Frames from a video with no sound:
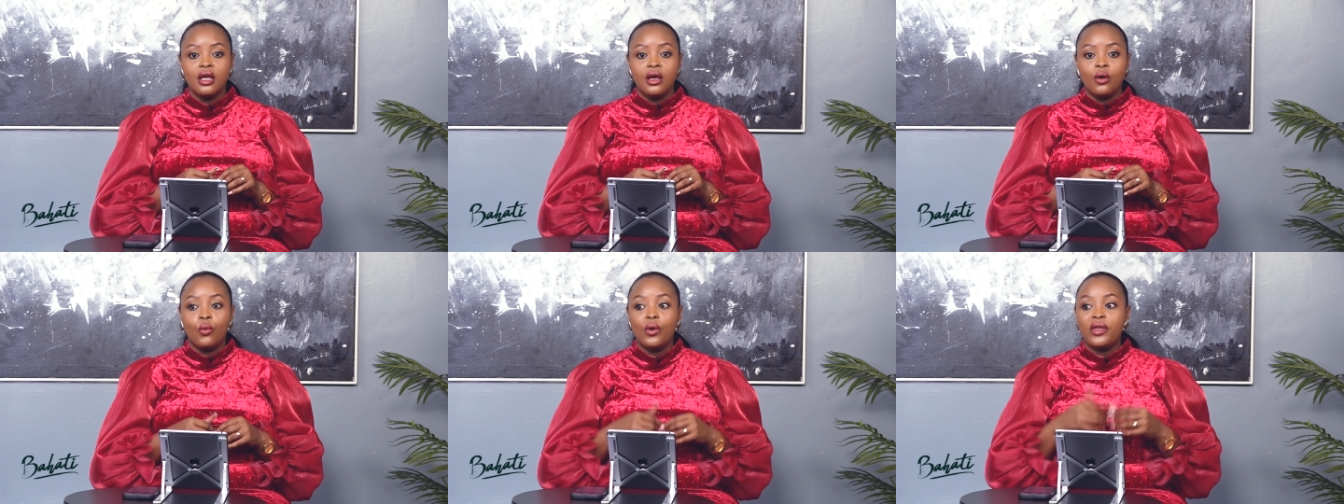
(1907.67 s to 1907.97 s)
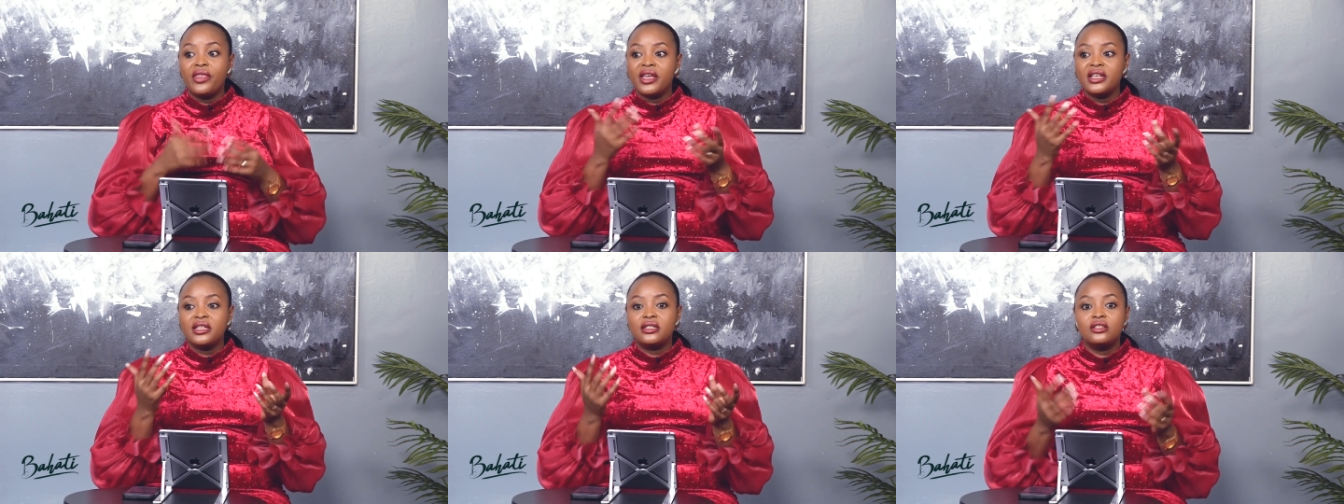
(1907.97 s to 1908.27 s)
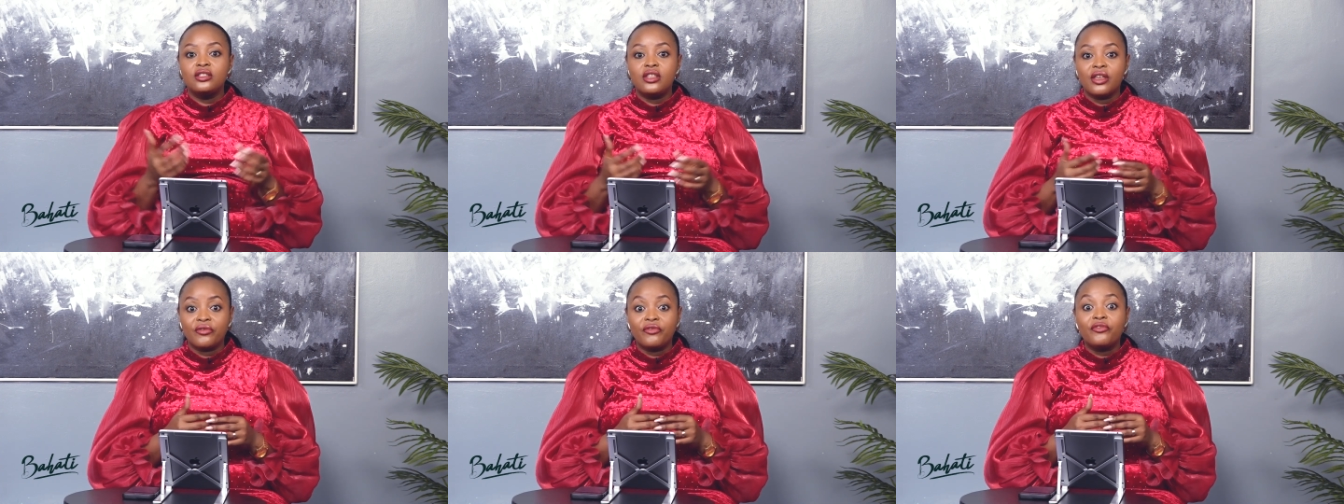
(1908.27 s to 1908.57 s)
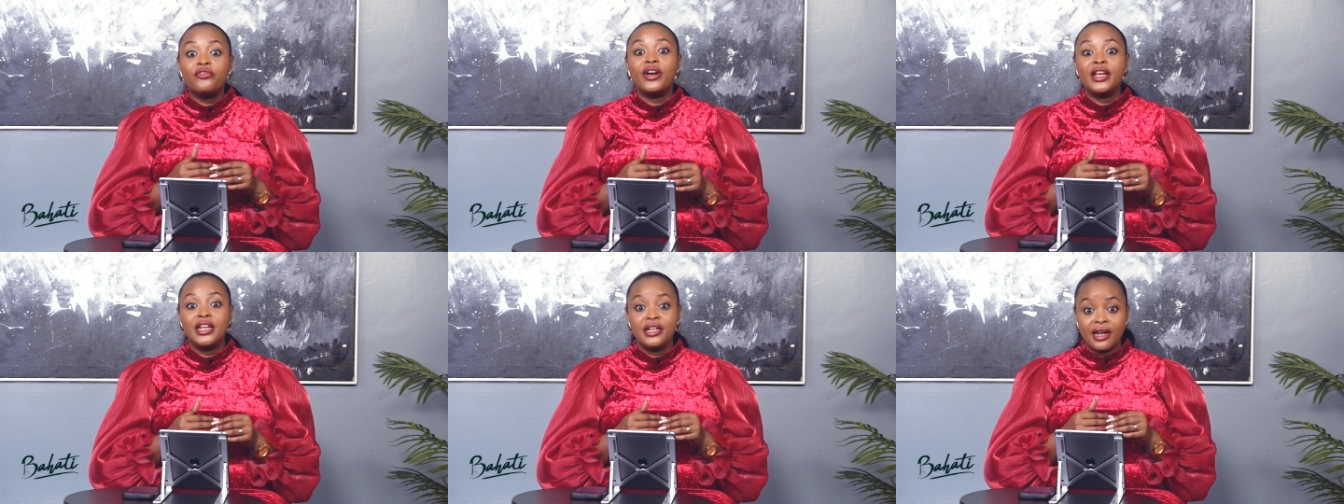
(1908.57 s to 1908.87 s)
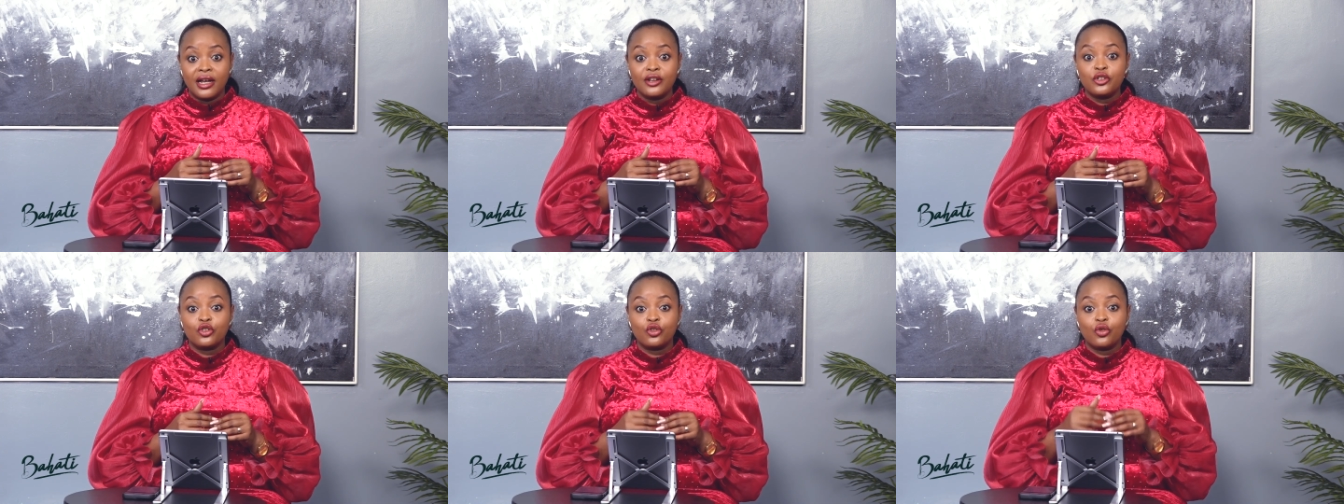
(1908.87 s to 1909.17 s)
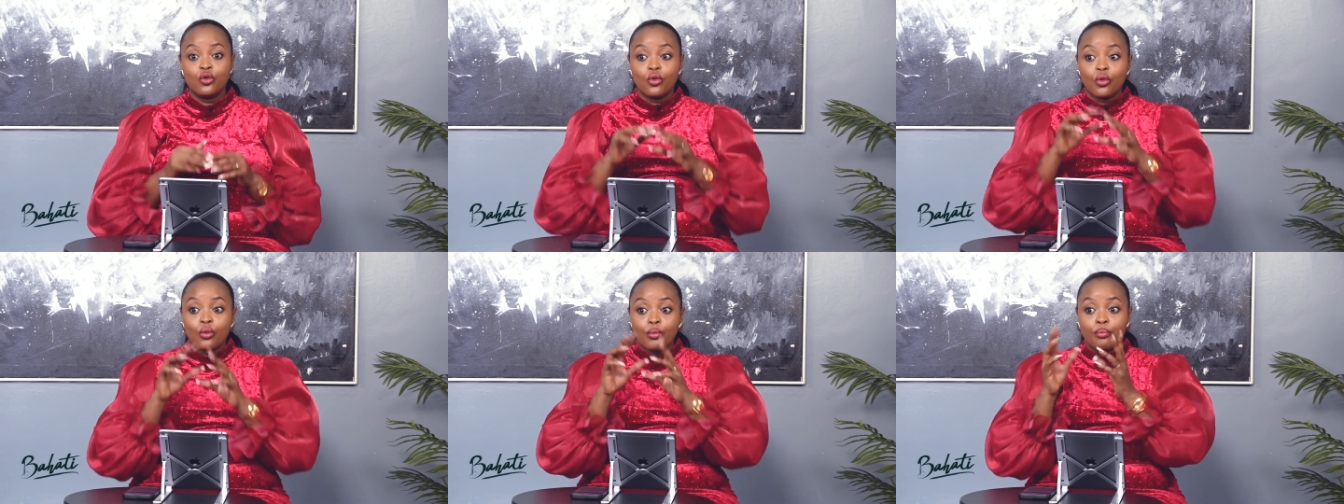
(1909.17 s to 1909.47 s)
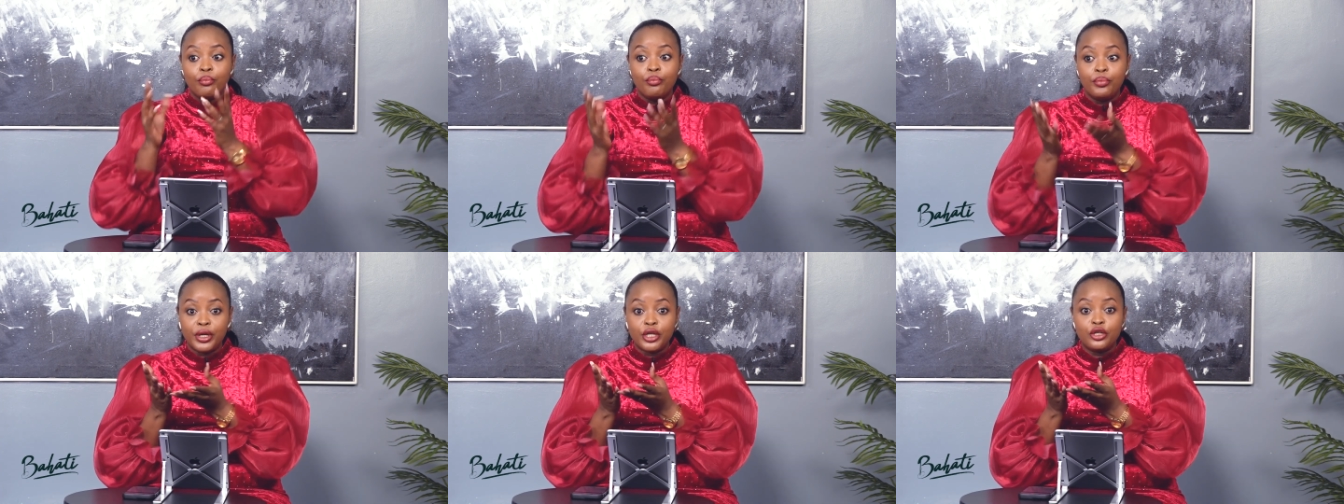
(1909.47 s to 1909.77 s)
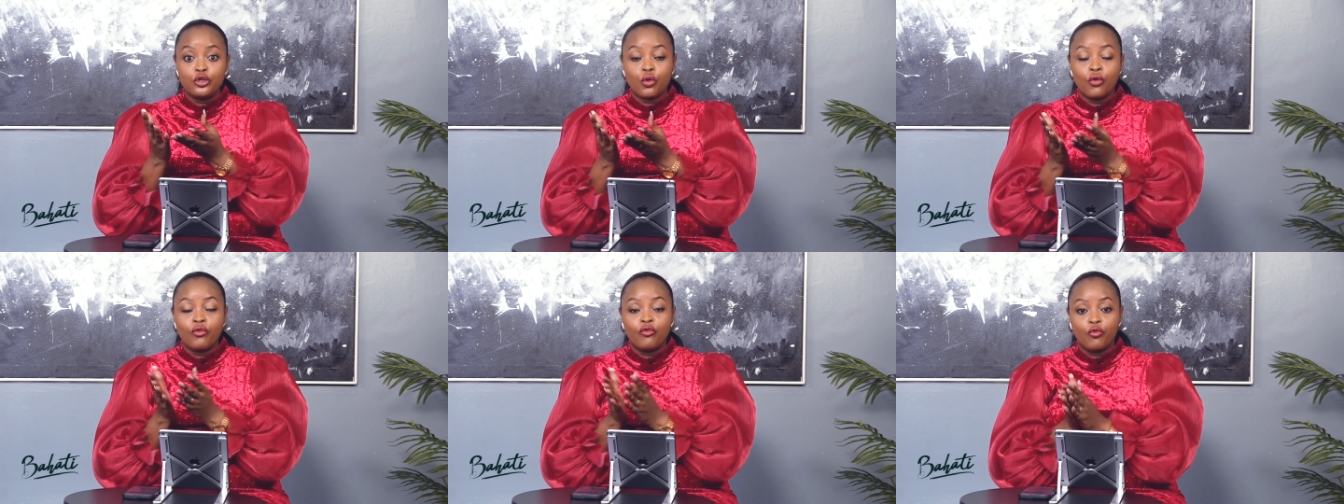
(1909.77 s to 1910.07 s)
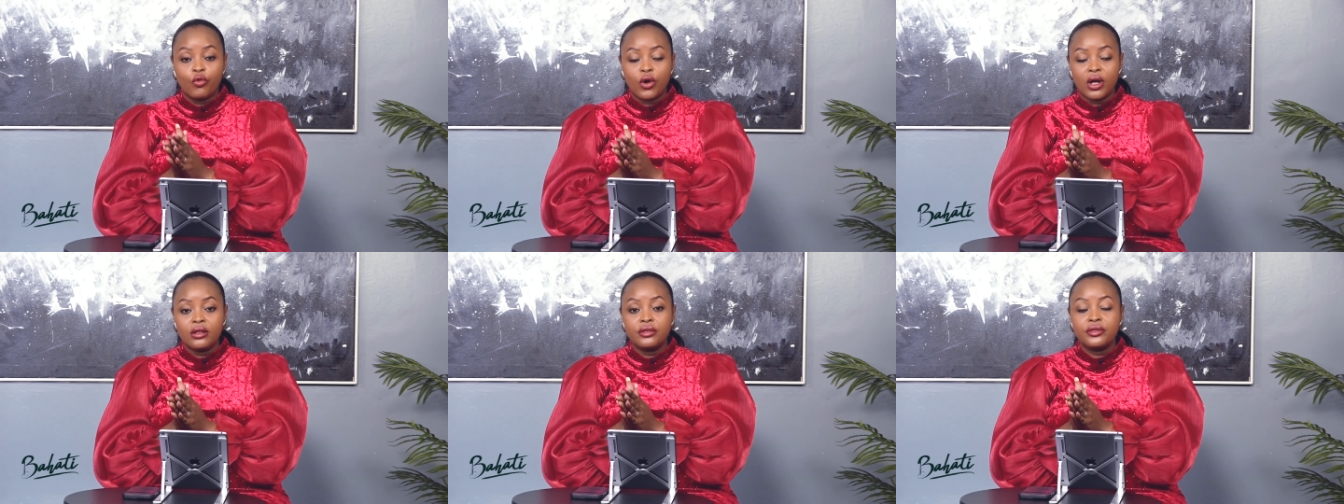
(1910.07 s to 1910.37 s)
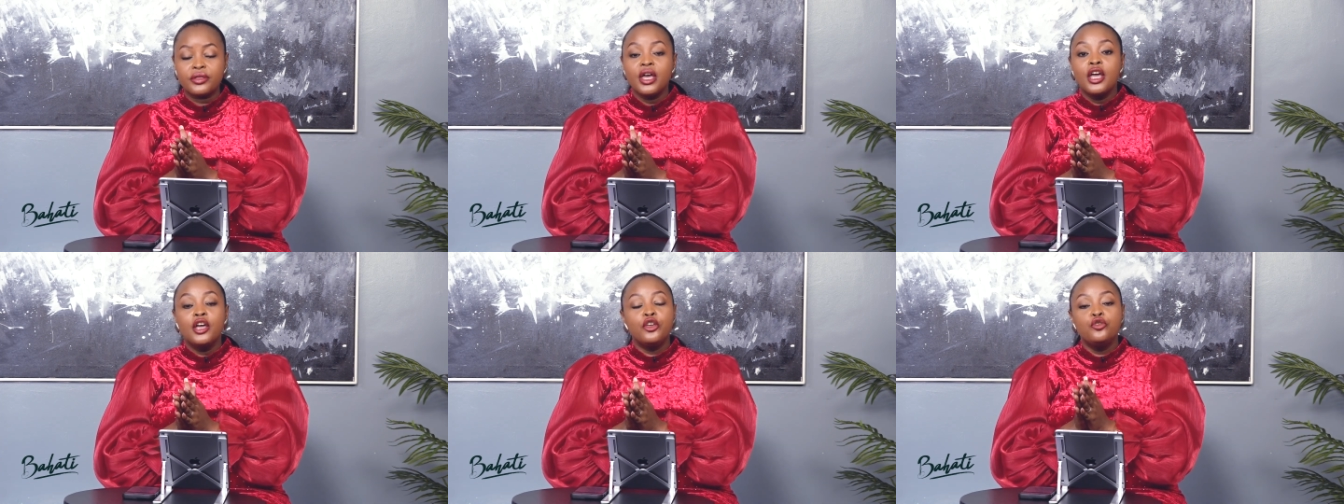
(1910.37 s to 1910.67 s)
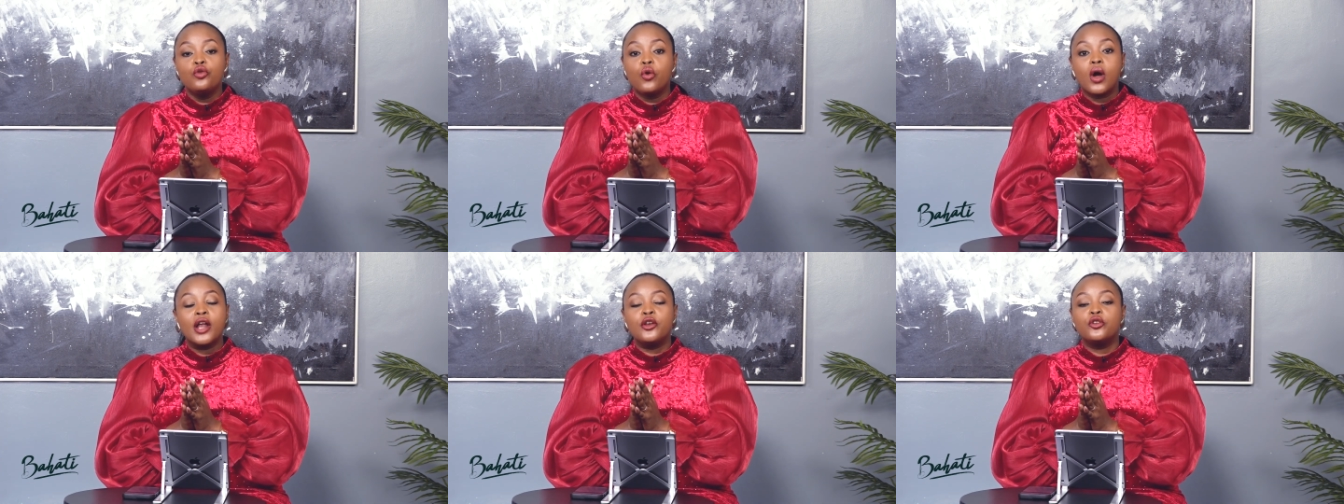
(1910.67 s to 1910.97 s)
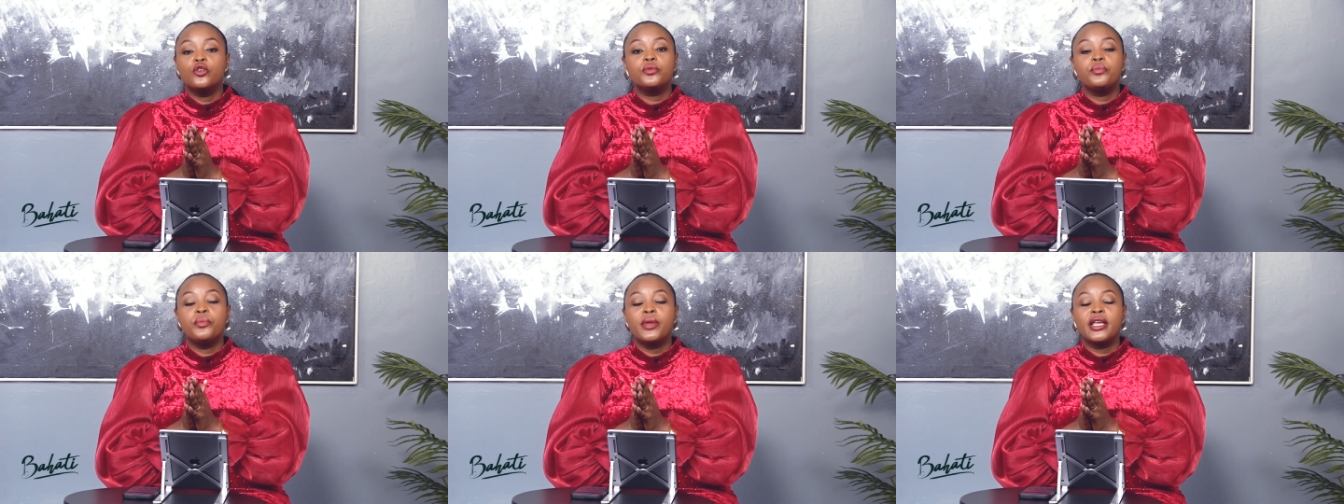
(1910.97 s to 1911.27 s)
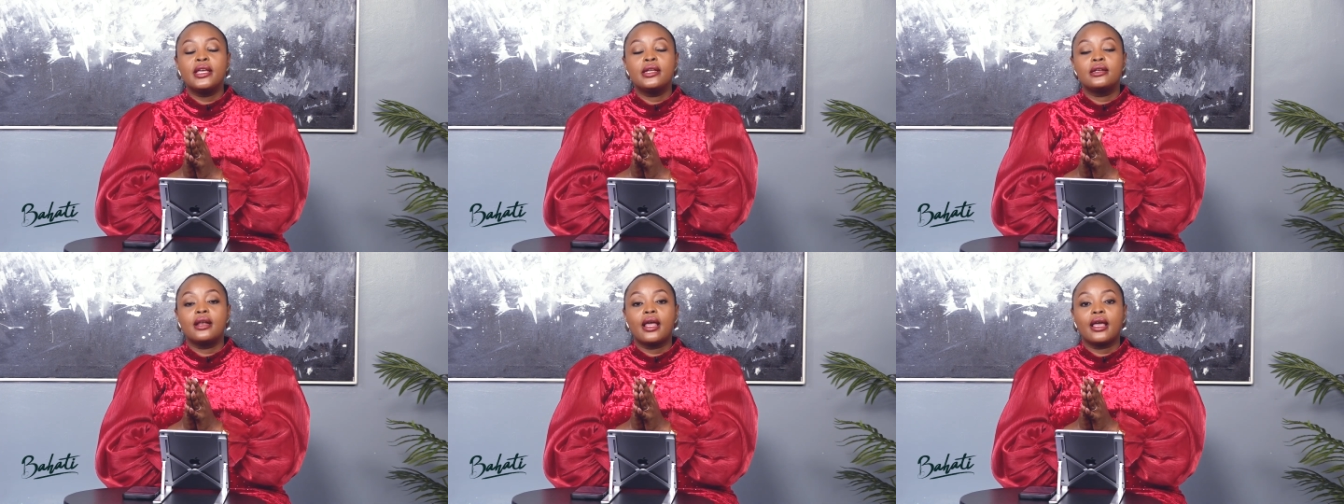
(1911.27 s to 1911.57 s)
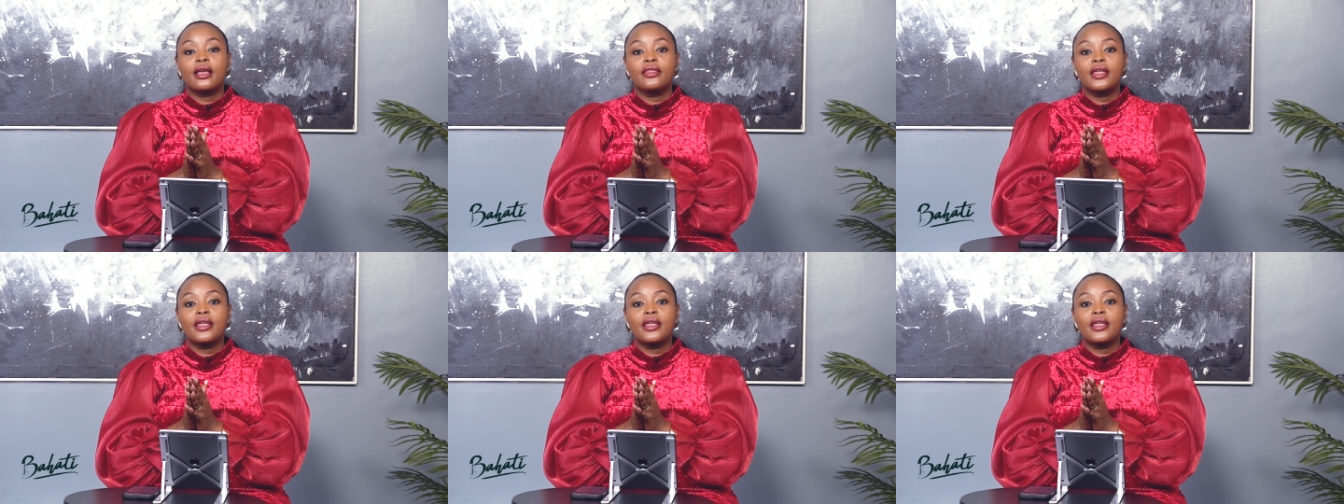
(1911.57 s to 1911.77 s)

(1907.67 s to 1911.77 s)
Whether it's the financial bit of wealth, you cannot make it like